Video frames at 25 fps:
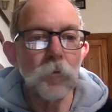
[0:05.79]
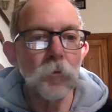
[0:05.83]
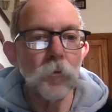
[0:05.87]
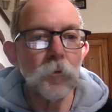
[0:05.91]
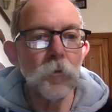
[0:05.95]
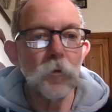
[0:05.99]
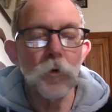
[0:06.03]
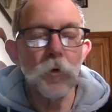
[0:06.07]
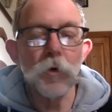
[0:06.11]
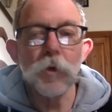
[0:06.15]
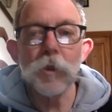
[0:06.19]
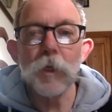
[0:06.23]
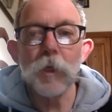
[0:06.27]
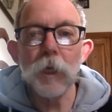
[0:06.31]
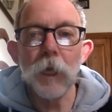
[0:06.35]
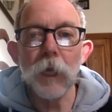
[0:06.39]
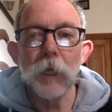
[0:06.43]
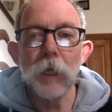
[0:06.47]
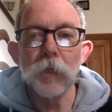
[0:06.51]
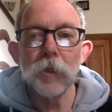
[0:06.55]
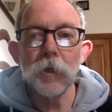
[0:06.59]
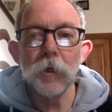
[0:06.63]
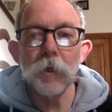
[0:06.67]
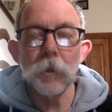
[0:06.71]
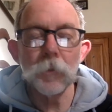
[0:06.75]
first
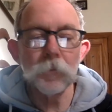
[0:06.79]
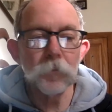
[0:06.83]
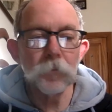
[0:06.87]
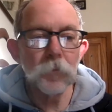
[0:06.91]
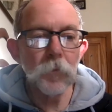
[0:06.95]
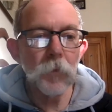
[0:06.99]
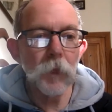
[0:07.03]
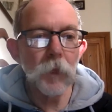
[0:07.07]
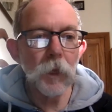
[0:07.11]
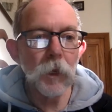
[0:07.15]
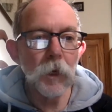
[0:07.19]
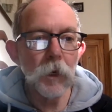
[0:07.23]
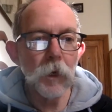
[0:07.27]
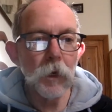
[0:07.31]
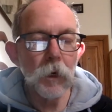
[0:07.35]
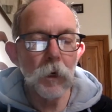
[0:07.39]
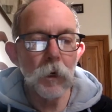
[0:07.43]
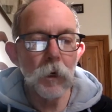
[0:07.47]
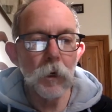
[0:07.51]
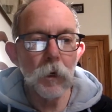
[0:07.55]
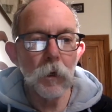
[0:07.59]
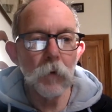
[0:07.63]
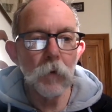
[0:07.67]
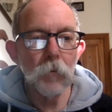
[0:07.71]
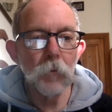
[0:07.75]
lecture
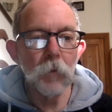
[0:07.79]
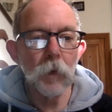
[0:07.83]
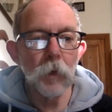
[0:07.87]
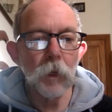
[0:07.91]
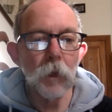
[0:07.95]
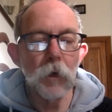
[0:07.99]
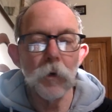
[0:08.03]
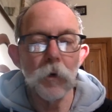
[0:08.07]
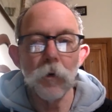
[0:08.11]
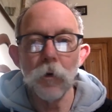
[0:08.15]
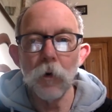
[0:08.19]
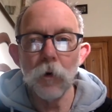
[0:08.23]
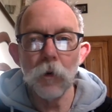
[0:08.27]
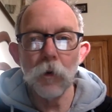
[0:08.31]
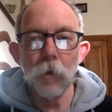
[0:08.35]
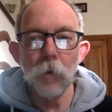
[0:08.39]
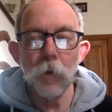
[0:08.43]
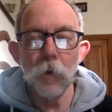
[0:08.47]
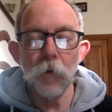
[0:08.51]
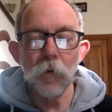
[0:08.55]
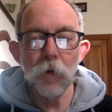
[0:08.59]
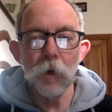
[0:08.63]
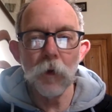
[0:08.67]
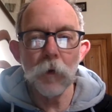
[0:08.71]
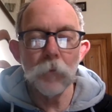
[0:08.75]
in
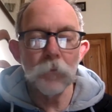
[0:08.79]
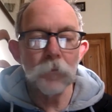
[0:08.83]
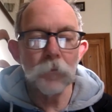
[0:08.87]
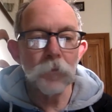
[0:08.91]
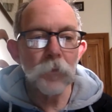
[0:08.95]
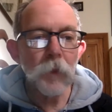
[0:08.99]
documentary.